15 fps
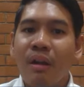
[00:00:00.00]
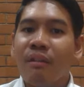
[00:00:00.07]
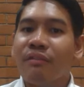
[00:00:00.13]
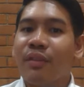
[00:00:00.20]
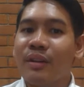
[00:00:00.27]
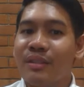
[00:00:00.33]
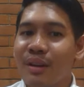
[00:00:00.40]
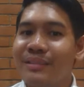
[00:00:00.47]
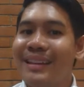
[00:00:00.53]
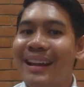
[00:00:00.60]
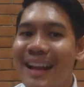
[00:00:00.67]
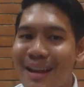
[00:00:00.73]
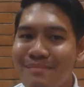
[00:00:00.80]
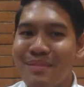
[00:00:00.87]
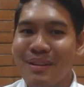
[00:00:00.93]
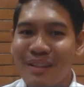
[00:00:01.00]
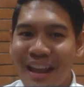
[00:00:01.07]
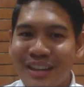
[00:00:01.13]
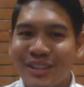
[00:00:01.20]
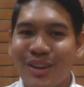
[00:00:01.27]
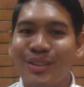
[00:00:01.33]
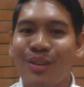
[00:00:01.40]
for their
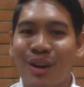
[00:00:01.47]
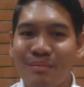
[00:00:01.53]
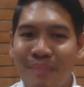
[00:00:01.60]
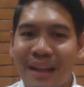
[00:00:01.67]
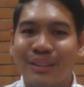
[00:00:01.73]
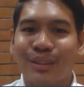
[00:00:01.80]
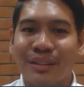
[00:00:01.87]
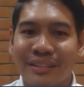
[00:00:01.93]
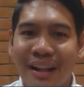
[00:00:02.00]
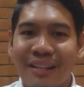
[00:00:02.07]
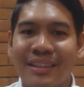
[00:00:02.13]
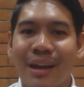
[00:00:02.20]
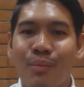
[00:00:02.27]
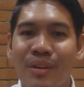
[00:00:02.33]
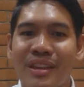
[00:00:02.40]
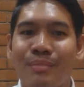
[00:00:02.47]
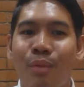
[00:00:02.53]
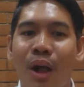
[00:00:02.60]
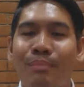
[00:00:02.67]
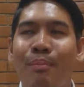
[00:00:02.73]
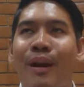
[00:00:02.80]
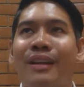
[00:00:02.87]
deliberation or better tell them with a
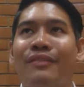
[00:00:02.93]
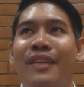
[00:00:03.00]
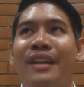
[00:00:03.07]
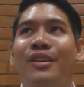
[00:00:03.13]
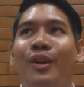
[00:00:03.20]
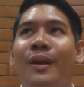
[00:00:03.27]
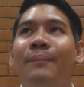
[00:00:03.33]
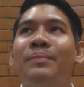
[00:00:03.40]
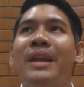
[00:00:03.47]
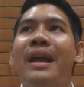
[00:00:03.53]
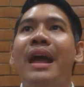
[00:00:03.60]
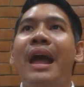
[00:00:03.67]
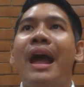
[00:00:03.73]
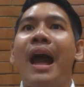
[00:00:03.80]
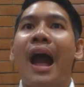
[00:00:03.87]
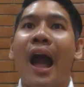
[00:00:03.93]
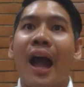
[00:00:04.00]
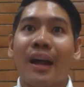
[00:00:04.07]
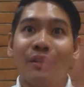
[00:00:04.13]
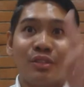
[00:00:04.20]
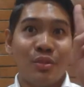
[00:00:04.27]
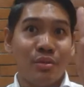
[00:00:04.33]
ballpark figure?
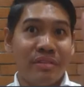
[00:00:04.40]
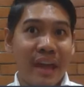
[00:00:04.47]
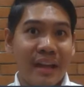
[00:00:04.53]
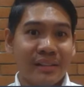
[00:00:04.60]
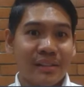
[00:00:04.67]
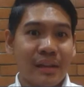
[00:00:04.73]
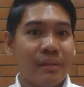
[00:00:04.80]
Uh, two things.